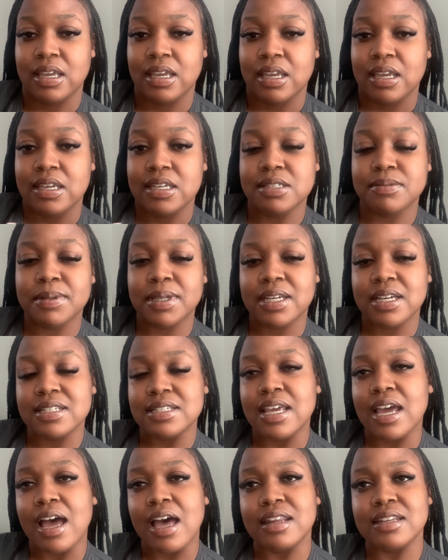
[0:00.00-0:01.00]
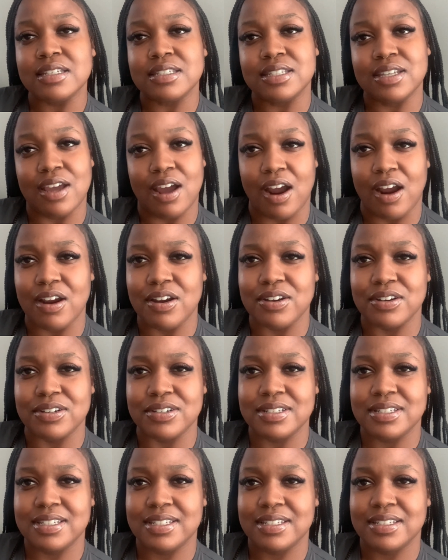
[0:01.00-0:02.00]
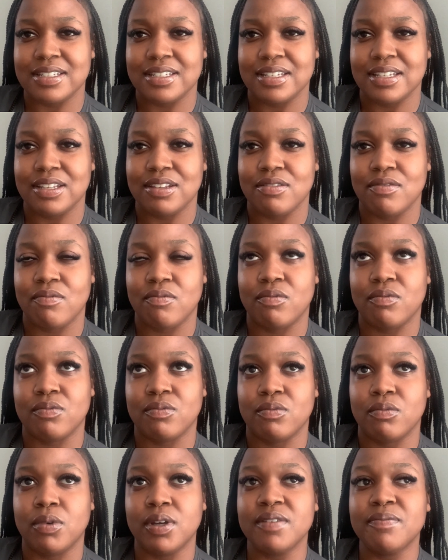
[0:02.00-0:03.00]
It's because that honesty hurts. We